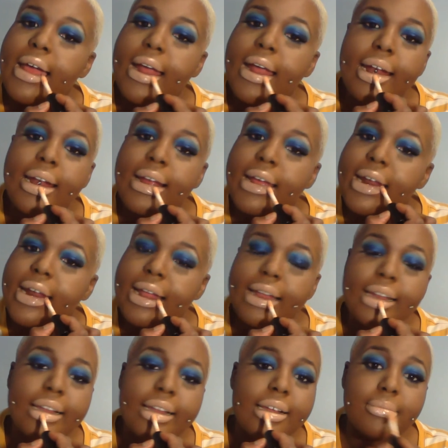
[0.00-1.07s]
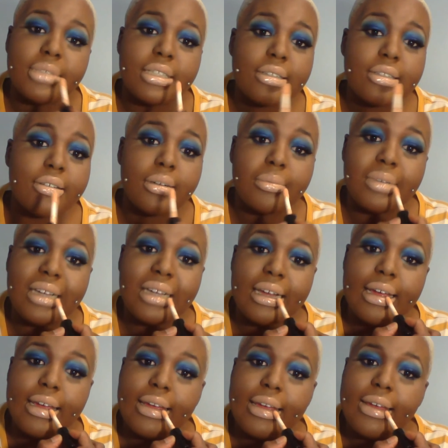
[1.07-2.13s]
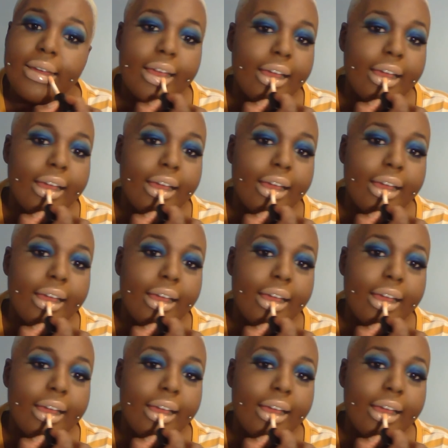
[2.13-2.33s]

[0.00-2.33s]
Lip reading: I'm just gonna apply it.